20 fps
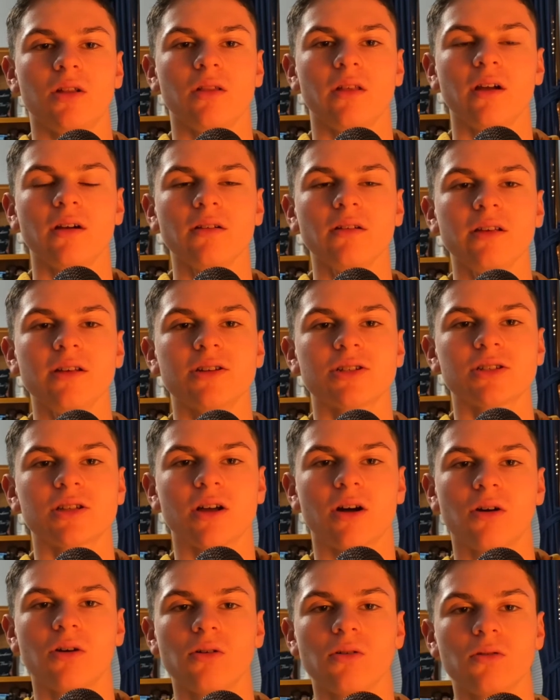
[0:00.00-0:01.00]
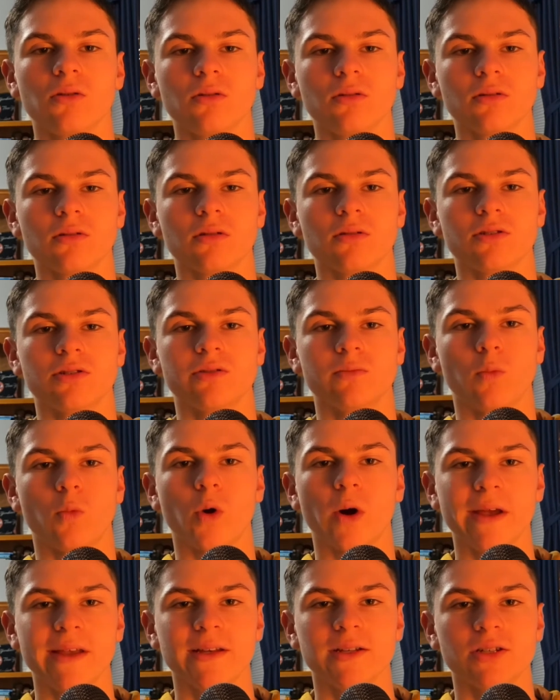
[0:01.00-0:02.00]
literally just a whole
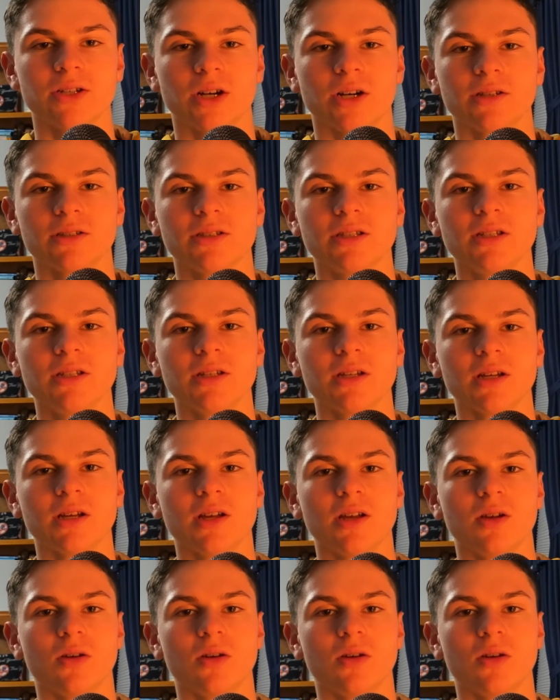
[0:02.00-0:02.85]
white jersey